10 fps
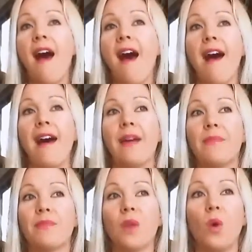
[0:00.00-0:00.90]

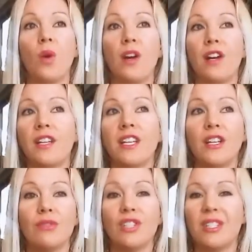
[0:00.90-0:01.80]
um, or you
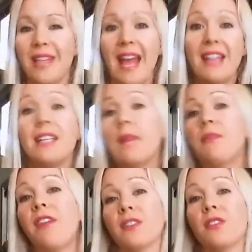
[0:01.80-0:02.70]
know just any type
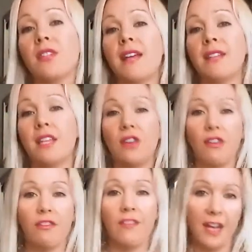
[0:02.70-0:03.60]
of exercise that you
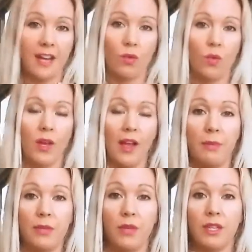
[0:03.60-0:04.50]
can fit in will
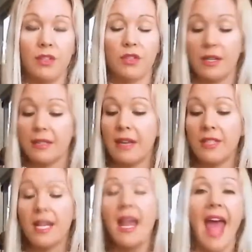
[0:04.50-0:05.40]
help you with your stress
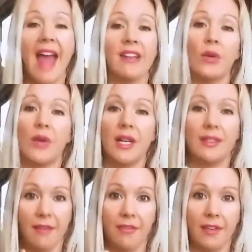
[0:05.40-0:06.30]
levels and yoga
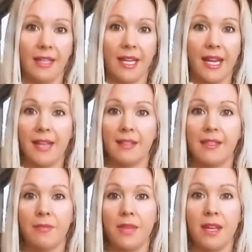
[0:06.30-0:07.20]
definitely is
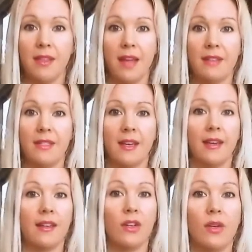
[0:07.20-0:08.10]
something that uh,
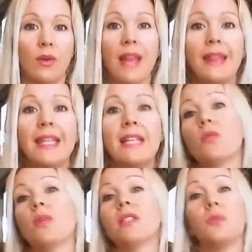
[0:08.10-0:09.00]
you know at
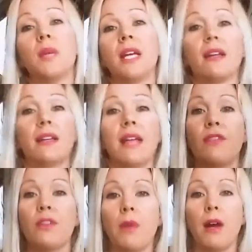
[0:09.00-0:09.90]
least once a week
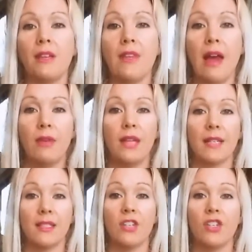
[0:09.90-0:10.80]
give your body that
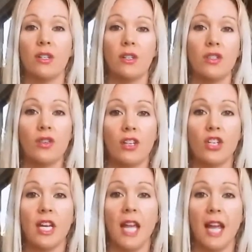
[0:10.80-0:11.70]
relaxation and
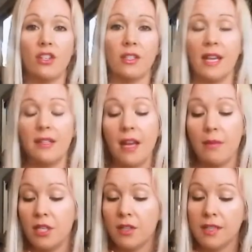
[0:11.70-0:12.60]
stretching and just that
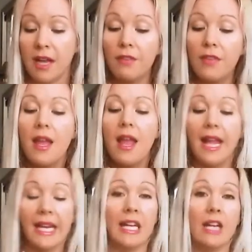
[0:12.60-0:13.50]
time to yourself
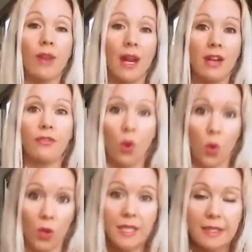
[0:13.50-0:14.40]
eating right of
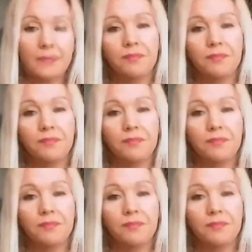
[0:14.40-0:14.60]
course